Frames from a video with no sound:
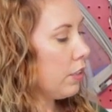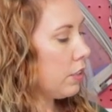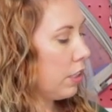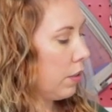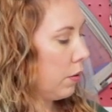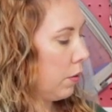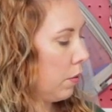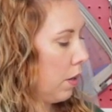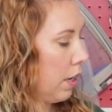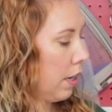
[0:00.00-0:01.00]

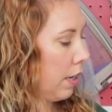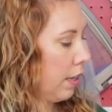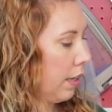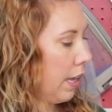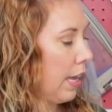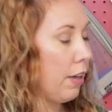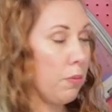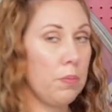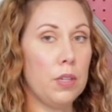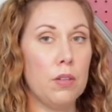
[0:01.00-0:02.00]
So uh, I
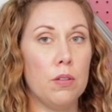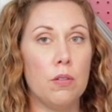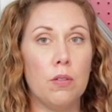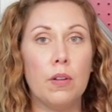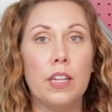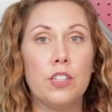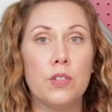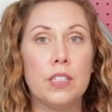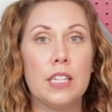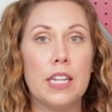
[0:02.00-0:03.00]
hope you
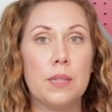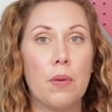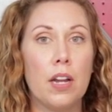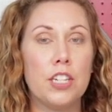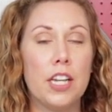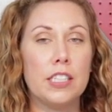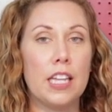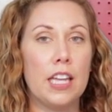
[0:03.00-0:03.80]
enjoyed today's project